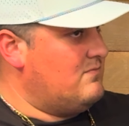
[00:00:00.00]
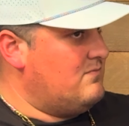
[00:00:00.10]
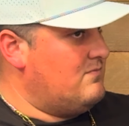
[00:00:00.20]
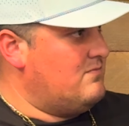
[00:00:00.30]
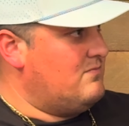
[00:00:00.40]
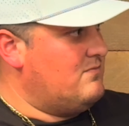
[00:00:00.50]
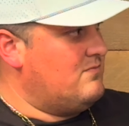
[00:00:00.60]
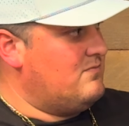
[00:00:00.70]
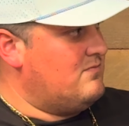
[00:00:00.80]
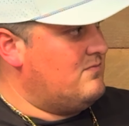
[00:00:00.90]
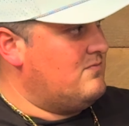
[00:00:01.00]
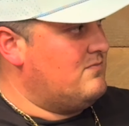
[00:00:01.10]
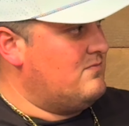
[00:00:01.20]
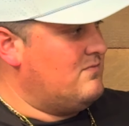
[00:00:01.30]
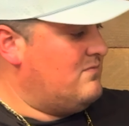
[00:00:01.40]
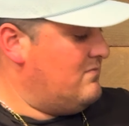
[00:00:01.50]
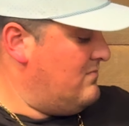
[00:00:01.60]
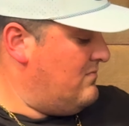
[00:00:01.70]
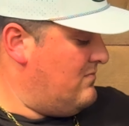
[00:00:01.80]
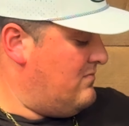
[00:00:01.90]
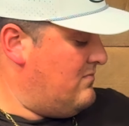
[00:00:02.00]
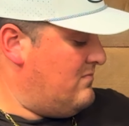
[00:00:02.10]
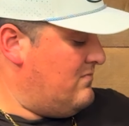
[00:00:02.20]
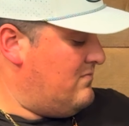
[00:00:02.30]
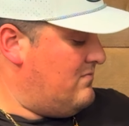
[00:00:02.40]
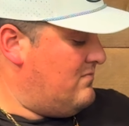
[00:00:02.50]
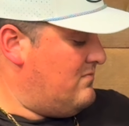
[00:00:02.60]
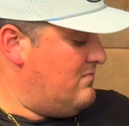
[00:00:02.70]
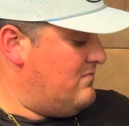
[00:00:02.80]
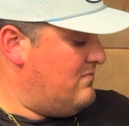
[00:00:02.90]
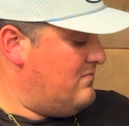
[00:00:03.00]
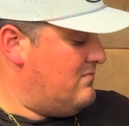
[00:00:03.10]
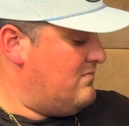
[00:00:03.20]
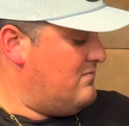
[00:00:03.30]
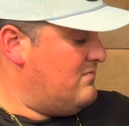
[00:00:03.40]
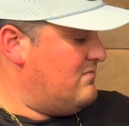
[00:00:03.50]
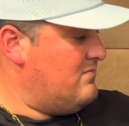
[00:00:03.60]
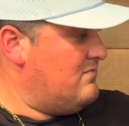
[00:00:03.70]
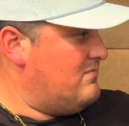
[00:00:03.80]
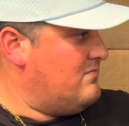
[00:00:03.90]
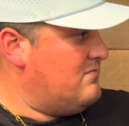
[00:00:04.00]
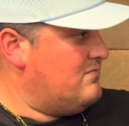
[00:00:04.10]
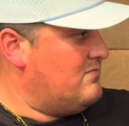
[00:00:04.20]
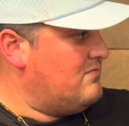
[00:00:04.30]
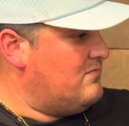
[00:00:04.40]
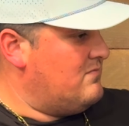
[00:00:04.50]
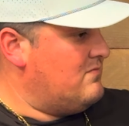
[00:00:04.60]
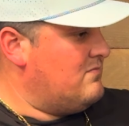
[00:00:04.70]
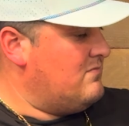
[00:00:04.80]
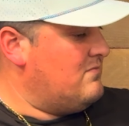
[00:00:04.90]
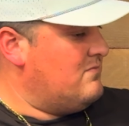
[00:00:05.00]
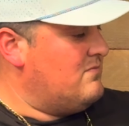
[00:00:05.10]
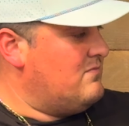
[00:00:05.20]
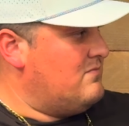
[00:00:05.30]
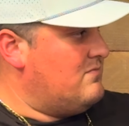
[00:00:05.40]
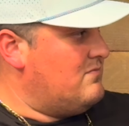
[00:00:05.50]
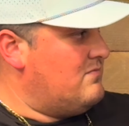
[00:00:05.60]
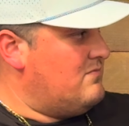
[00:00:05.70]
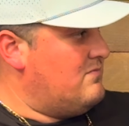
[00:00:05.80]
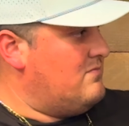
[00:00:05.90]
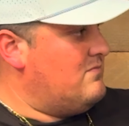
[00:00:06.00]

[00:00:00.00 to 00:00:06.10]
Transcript: (silent)